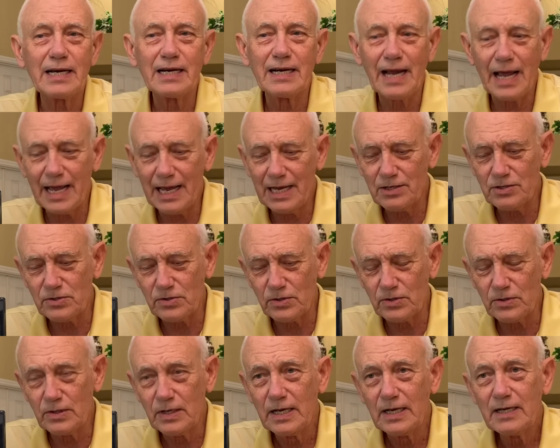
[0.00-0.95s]
and
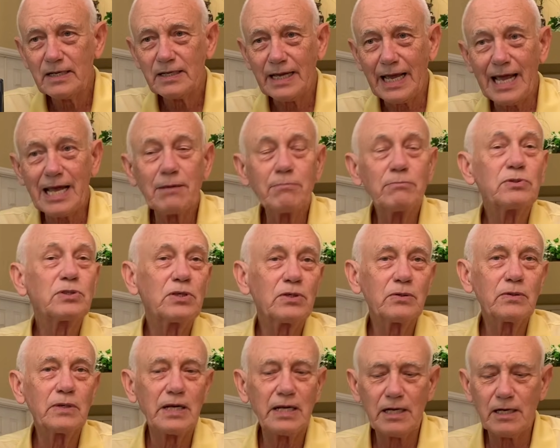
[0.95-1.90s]
Andrew came
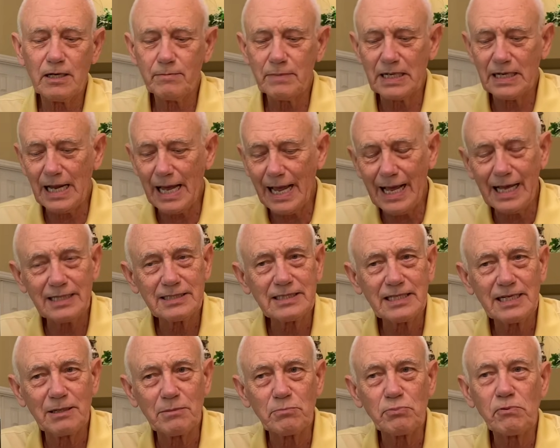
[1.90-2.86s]
to him and asked
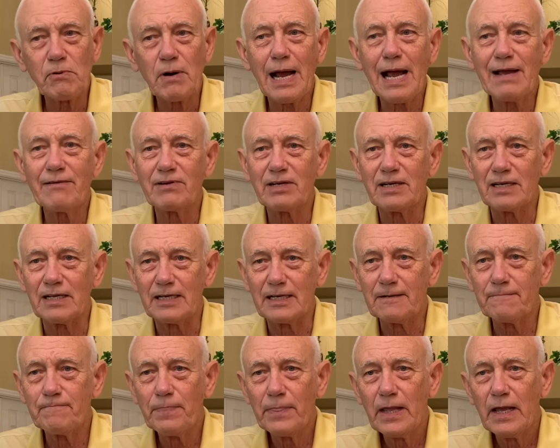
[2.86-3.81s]
him
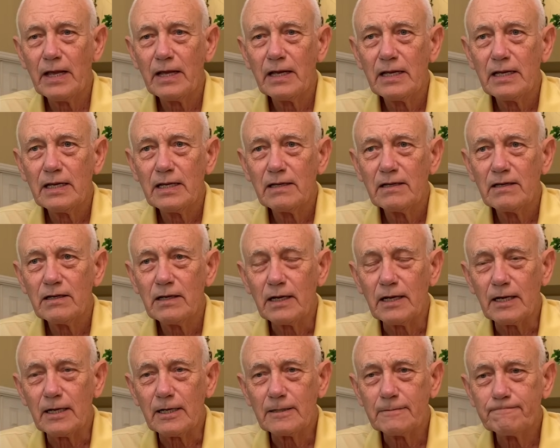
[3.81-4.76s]
privately,
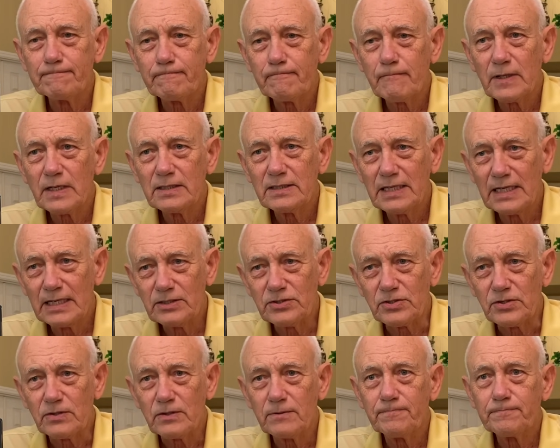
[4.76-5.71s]
uh,
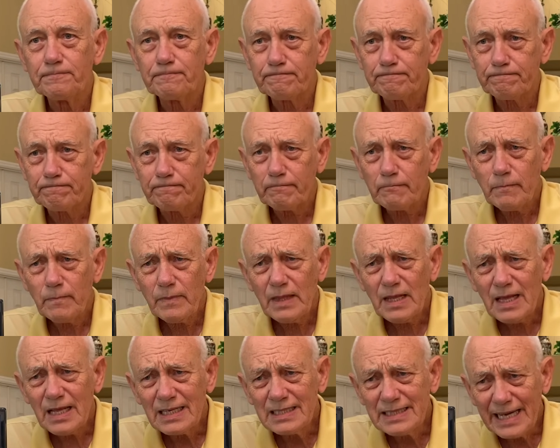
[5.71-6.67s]
teacher,
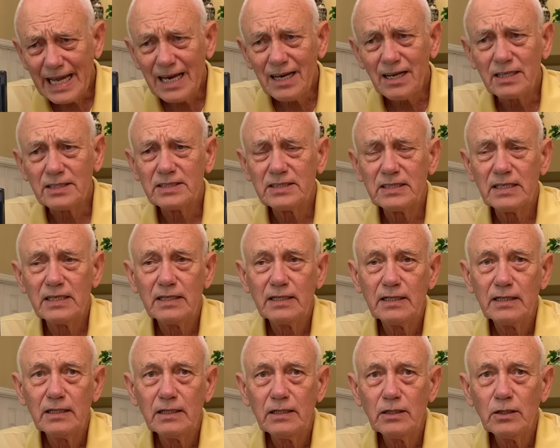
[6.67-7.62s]
tell us,
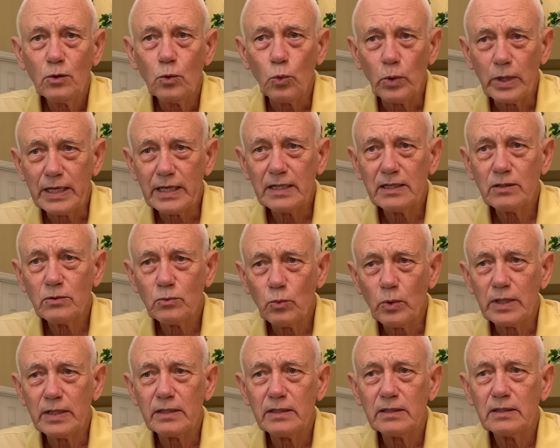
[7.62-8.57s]
when
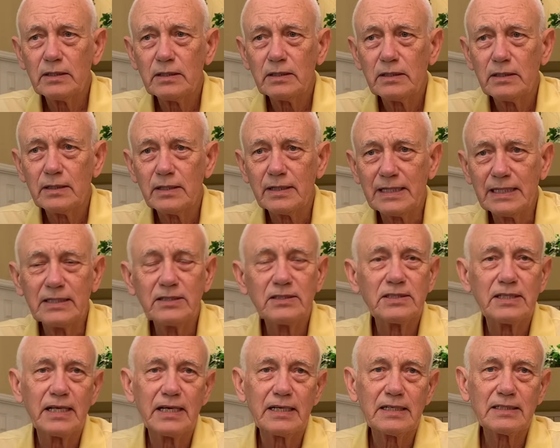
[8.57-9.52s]
will these
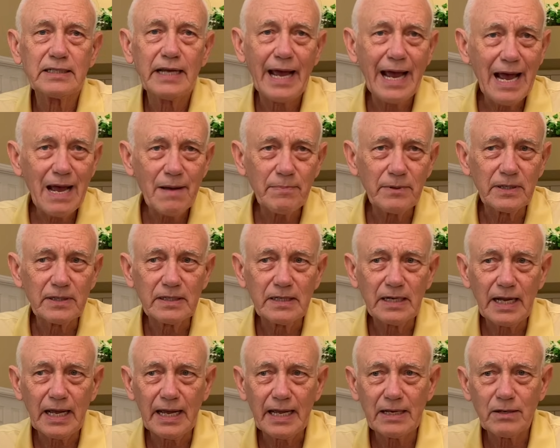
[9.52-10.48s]
things happen,
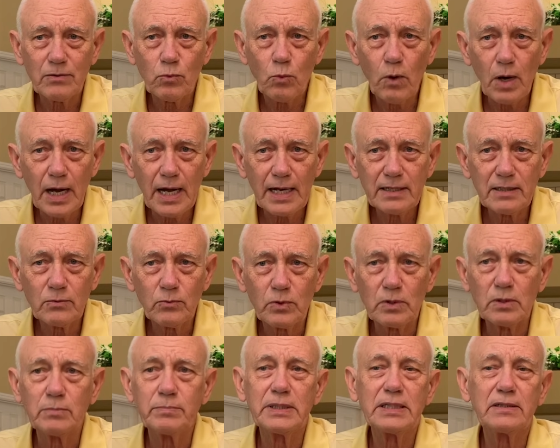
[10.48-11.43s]
and what
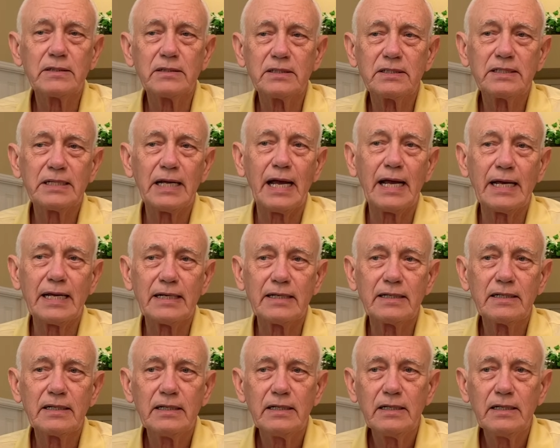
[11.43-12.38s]
will be the sign